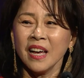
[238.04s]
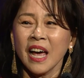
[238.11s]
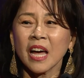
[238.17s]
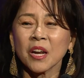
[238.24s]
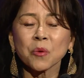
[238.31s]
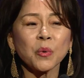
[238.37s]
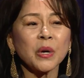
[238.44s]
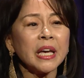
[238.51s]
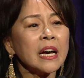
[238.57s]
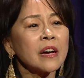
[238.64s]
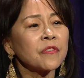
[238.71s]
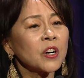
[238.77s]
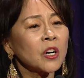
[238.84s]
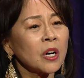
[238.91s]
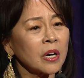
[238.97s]
And we have
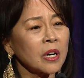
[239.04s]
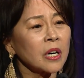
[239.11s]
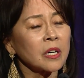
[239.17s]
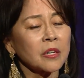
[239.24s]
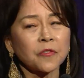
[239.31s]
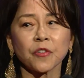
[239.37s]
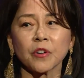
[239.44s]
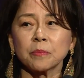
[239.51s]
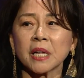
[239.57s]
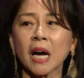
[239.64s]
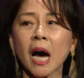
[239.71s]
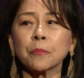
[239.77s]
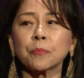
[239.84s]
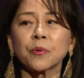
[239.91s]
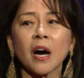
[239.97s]
heard from
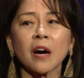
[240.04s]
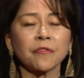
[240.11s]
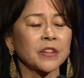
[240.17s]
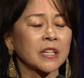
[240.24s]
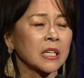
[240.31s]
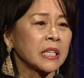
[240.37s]
nonprofit